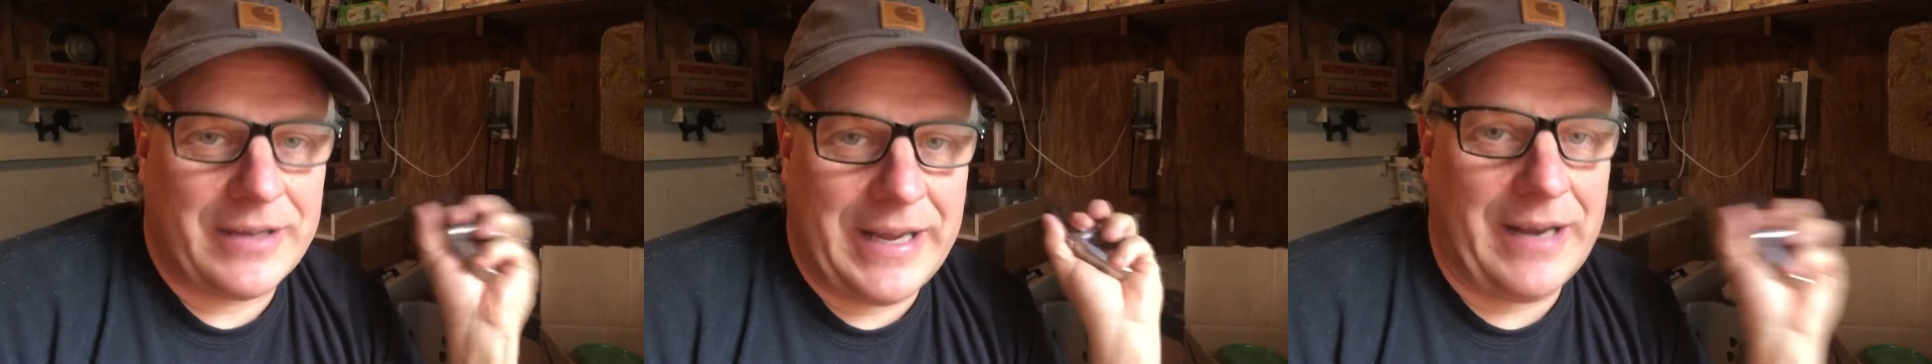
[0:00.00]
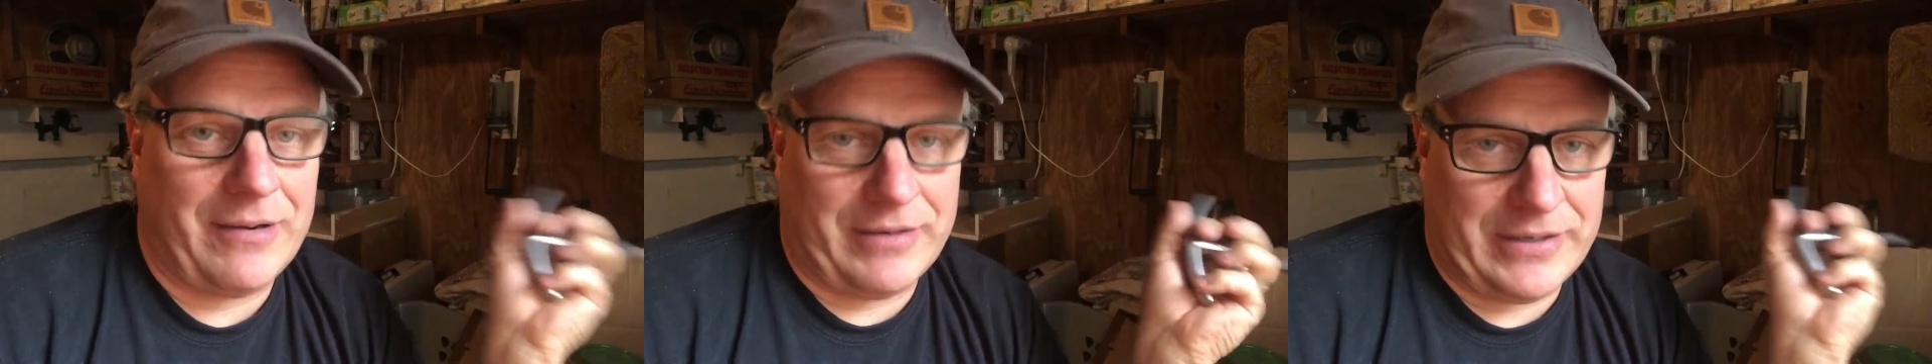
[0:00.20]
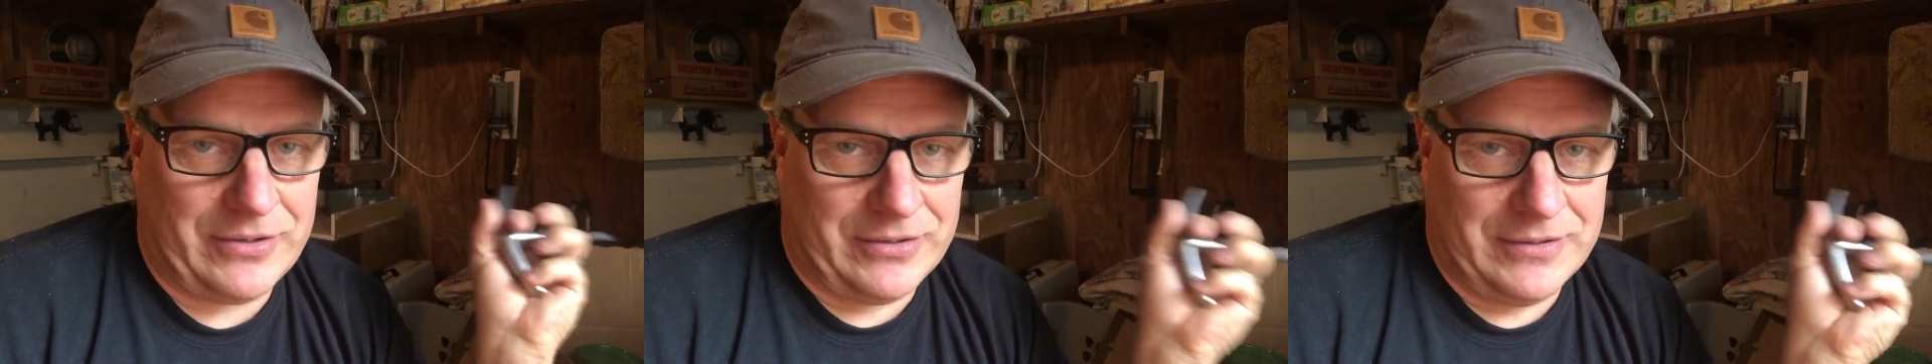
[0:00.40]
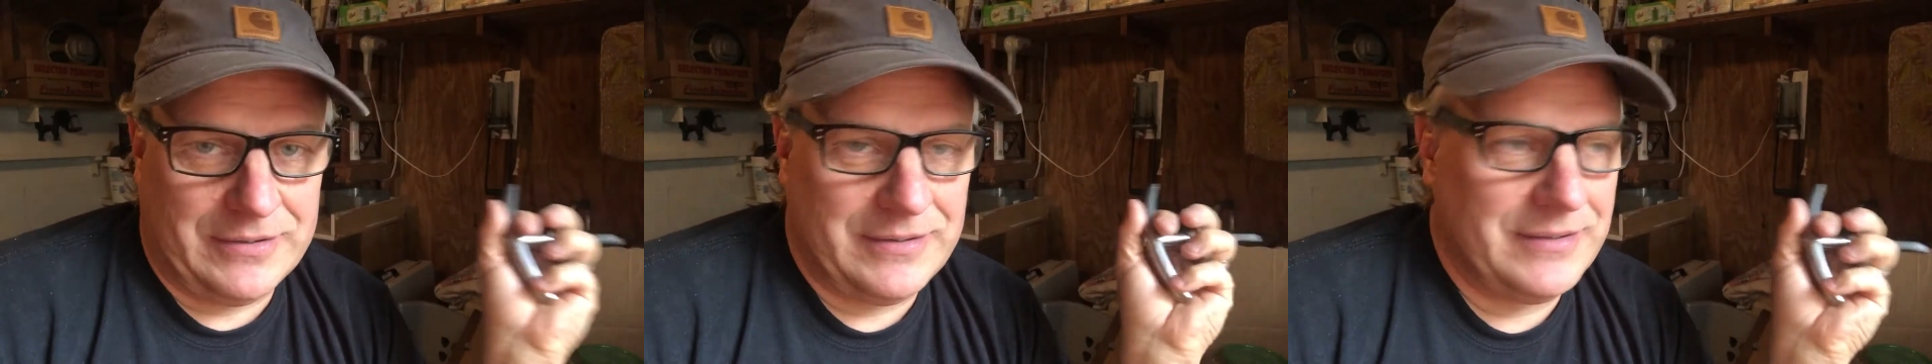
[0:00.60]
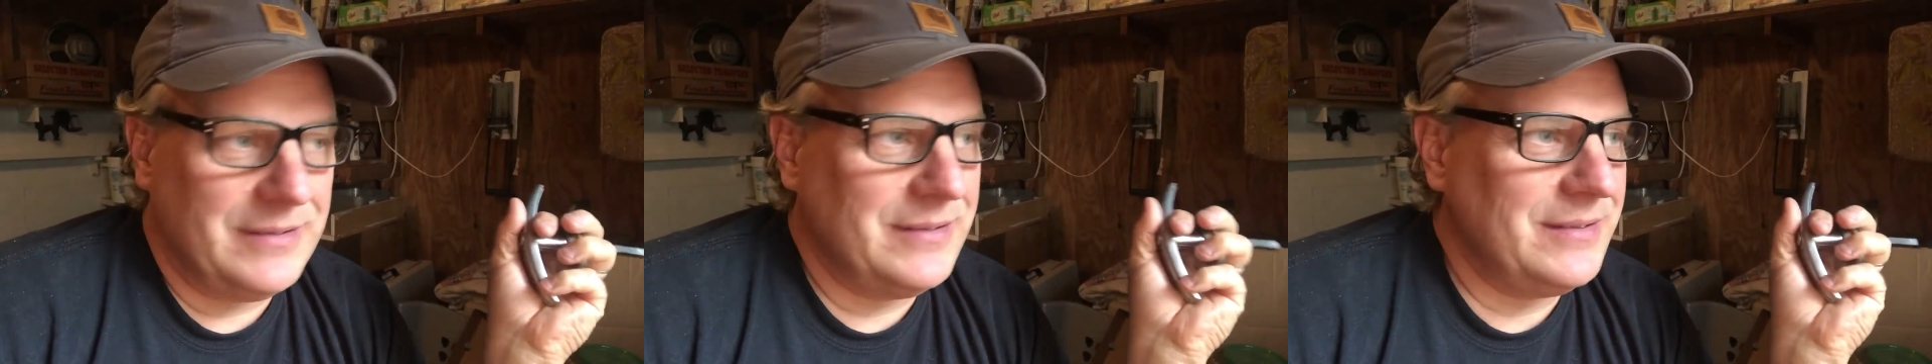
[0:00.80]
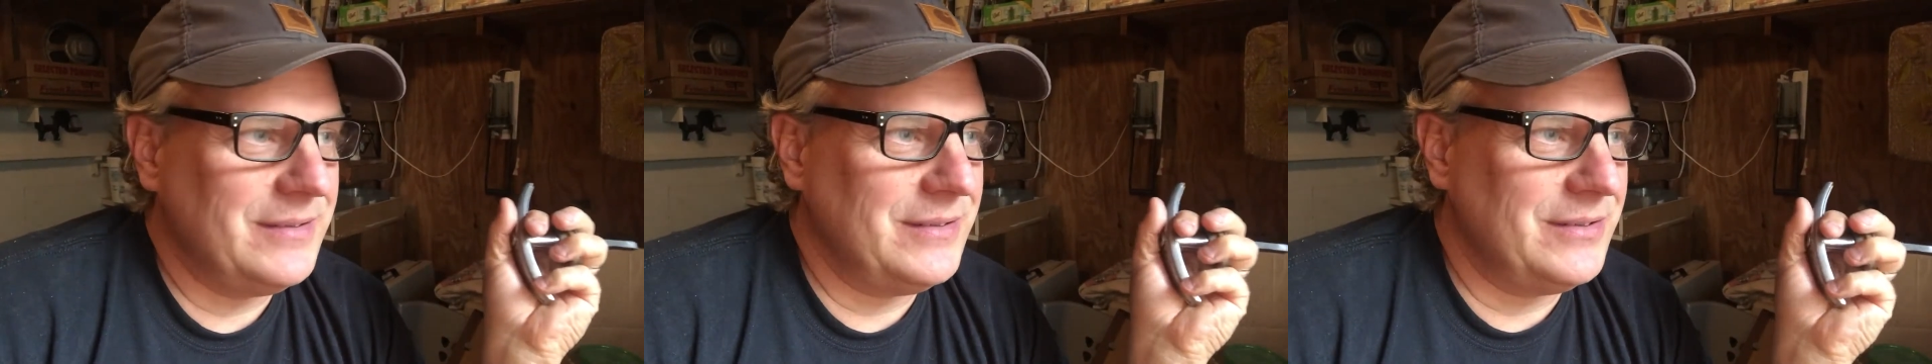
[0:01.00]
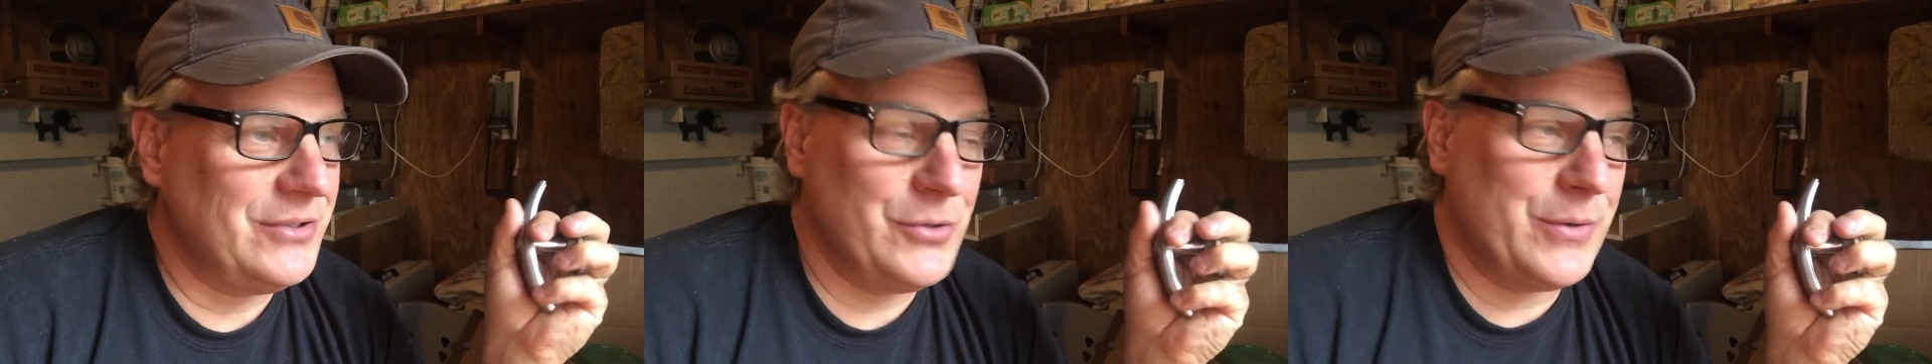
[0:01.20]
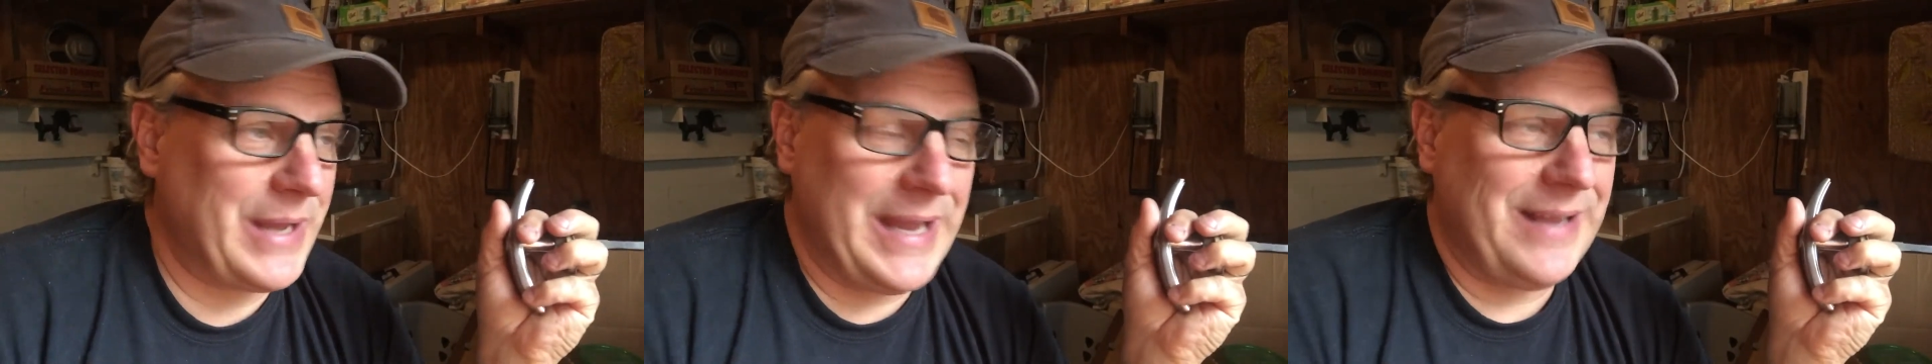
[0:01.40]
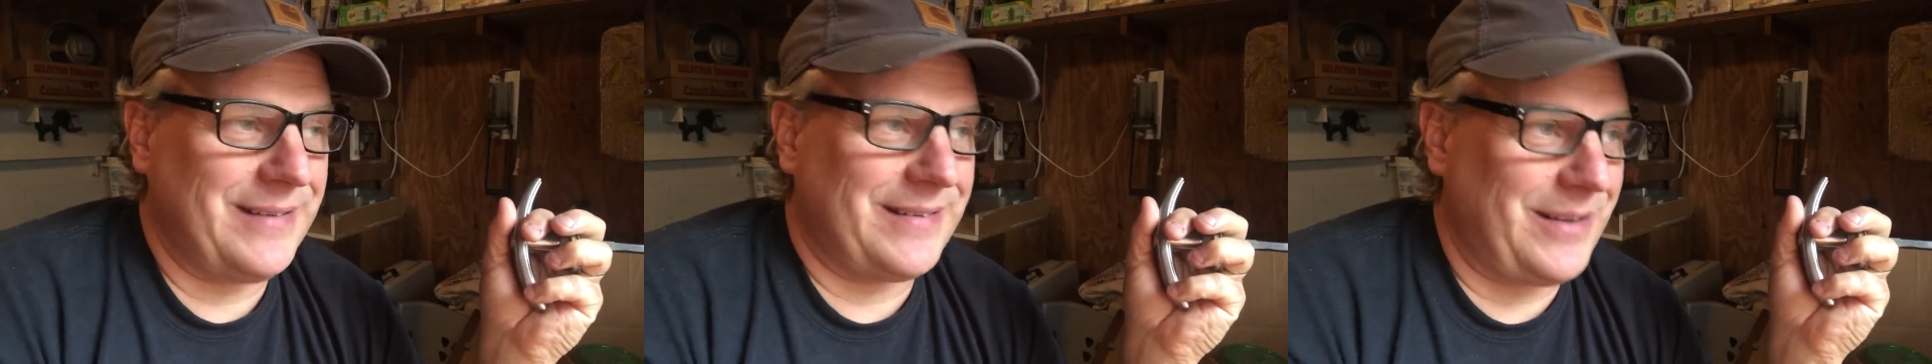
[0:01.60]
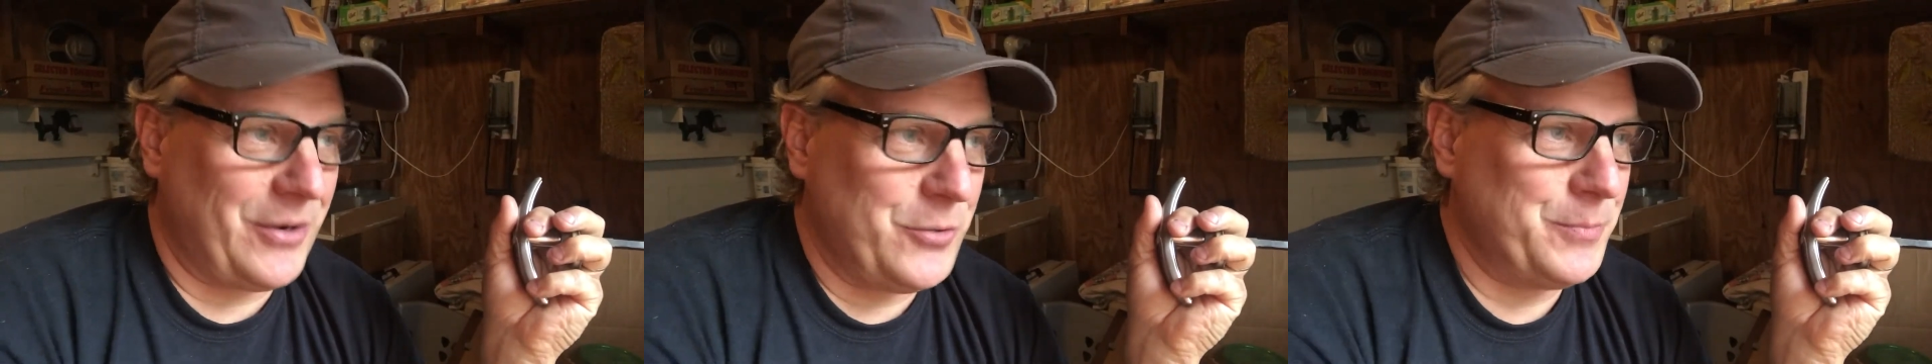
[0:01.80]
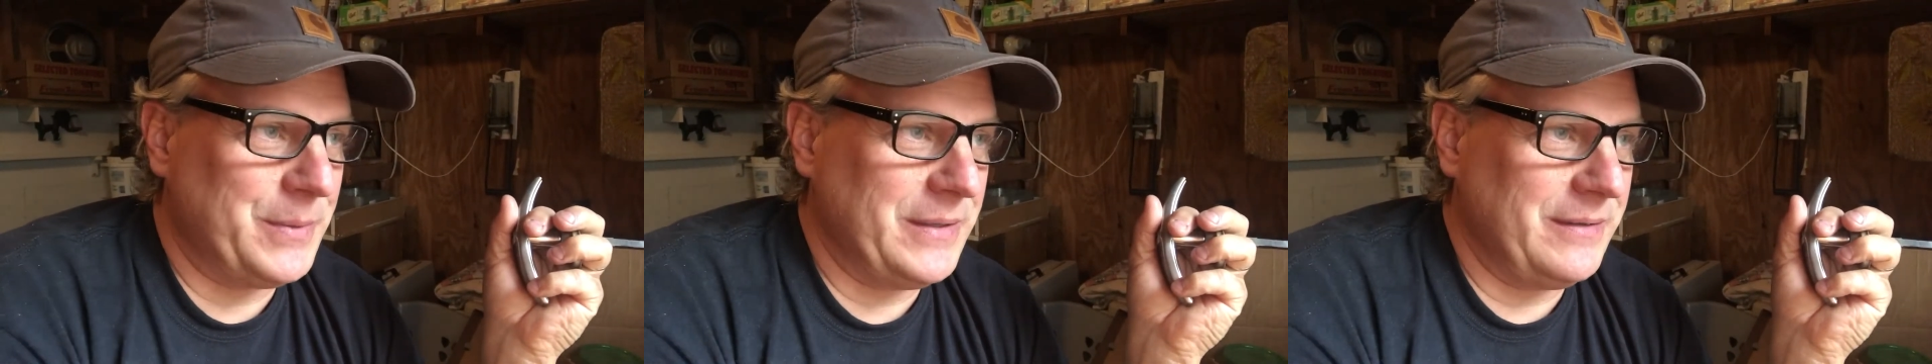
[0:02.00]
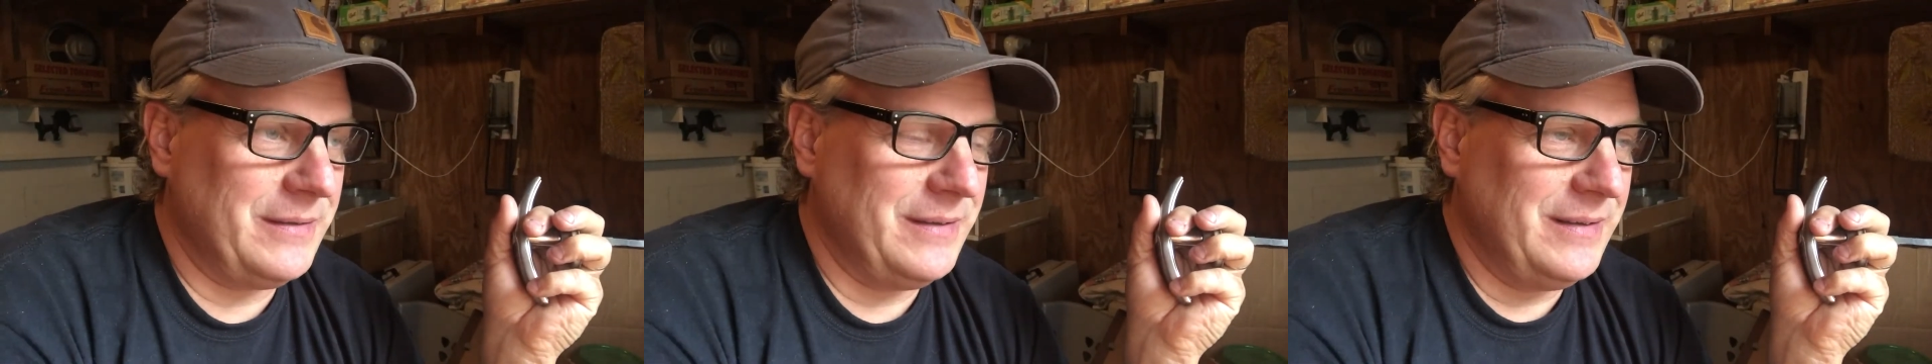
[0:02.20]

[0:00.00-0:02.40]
carrier, you can't open